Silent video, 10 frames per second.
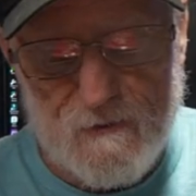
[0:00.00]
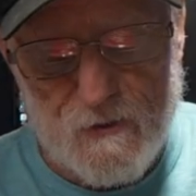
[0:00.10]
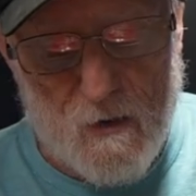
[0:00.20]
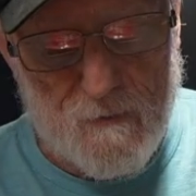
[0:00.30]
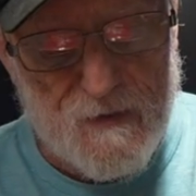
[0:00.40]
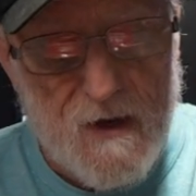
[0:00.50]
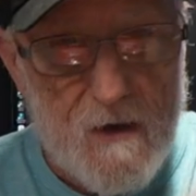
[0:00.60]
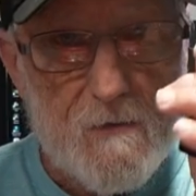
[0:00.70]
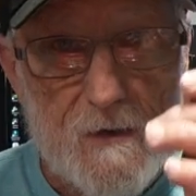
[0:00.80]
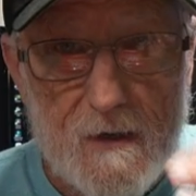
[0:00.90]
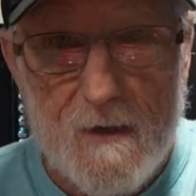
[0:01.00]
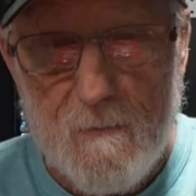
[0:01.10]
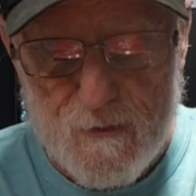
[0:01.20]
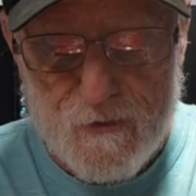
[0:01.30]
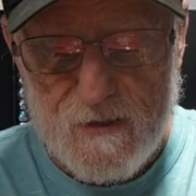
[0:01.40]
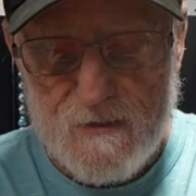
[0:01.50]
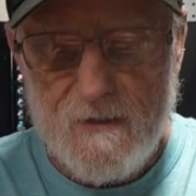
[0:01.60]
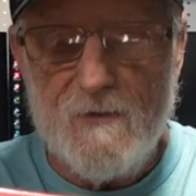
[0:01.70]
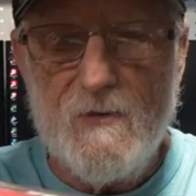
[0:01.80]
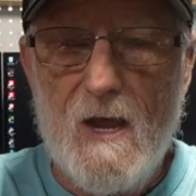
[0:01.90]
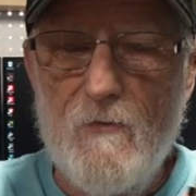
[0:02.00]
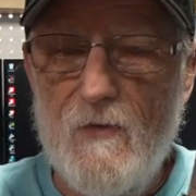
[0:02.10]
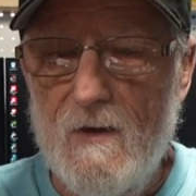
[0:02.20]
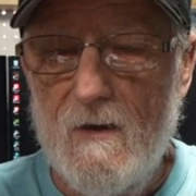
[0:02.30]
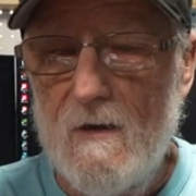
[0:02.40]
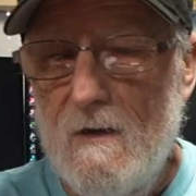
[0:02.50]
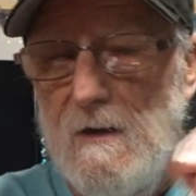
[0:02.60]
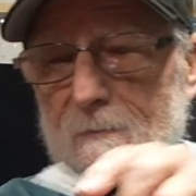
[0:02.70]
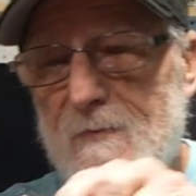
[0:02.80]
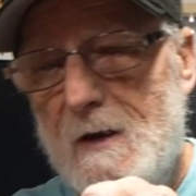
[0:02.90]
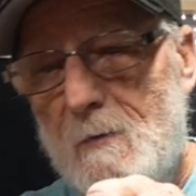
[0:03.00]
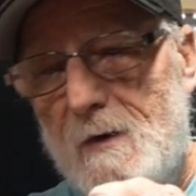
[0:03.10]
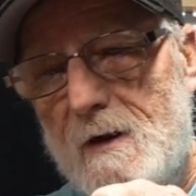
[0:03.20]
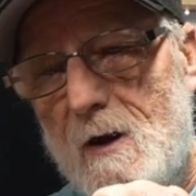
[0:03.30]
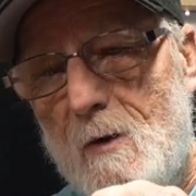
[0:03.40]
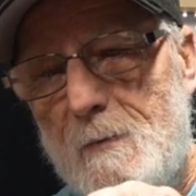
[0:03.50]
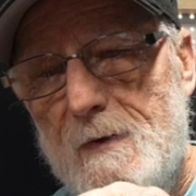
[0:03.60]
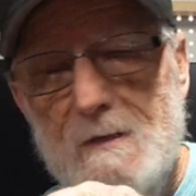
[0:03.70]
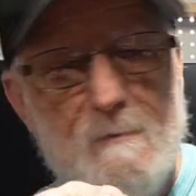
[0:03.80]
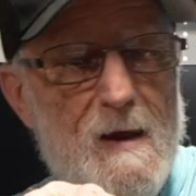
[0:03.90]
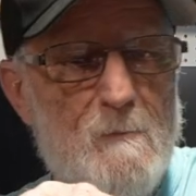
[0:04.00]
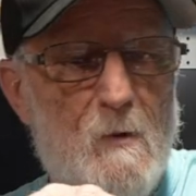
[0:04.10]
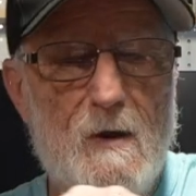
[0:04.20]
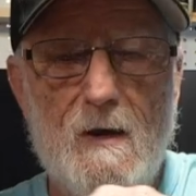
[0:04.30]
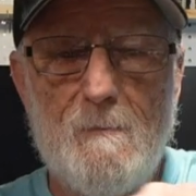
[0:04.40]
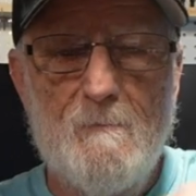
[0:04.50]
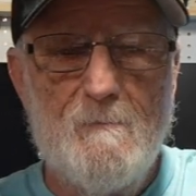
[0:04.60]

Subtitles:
So we're going to get my trusty little knife here, and we're going to open this bad boy up.